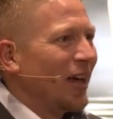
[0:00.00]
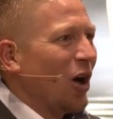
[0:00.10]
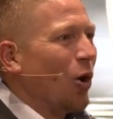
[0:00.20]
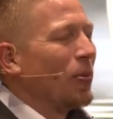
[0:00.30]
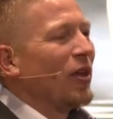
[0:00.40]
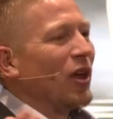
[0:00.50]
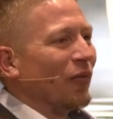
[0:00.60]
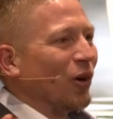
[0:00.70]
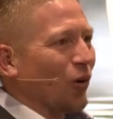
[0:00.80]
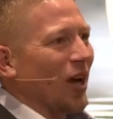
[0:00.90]
Hoping that you have a
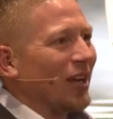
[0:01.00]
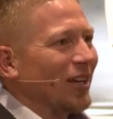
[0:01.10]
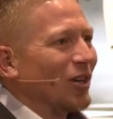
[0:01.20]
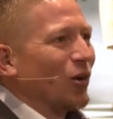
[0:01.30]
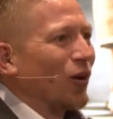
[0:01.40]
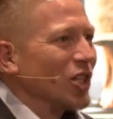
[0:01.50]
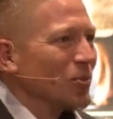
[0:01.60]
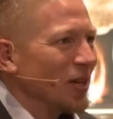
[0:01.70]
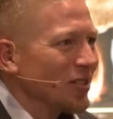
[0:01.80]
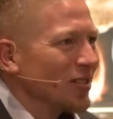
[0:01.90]
great
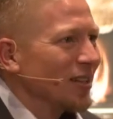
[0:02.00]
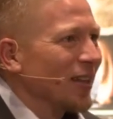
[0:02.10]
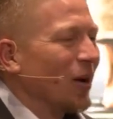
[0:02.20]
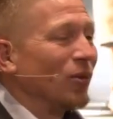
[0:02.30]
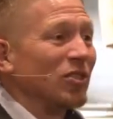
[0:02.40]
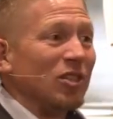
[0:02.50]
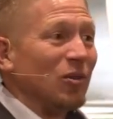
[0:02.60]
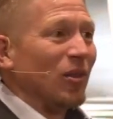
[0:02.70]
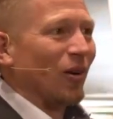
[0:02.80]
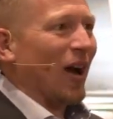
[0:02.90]
Christmas and that we'll see you either